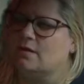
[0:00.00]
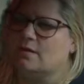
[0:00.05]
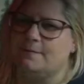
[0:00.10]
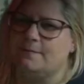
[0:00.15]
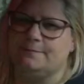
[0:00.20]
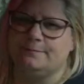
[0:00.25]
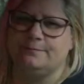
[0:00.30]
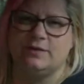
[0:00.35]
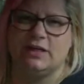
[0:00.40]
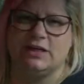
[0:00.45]

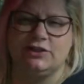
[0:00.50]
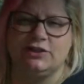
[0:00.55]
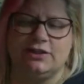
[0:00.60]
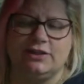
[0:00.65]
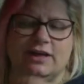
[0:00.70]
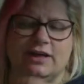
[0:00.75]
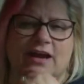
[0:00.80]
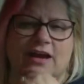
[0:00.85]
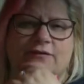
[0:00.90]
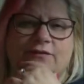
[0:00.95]
Actually,
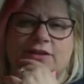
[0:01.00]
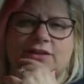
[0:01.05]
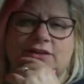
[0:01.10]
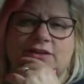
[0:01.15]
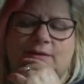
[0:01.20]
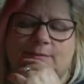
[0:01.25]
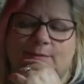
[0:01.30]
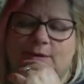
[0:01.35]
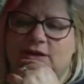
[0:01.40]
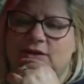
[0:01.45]
half the time
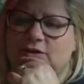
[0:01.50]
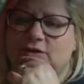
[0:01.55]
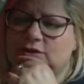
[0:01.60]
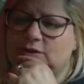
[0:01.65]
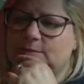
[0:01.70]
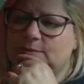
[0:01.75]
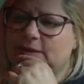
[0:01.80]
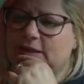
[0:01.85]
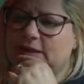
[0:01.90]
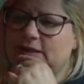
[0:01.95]
my YouTube
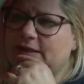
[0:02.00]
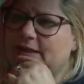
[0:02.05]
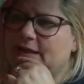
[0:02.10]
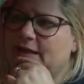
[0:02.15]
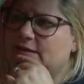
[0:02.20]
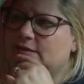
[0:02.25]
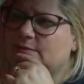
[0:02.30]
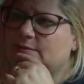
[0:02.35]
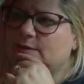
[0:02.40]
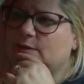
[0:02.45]
lately
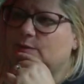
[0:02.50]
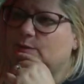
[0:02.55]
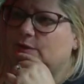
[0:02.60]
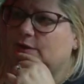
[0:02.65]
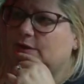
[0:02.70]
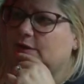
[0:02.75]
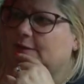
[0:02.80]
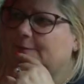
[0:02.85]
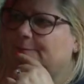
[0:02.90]
hasn't been working.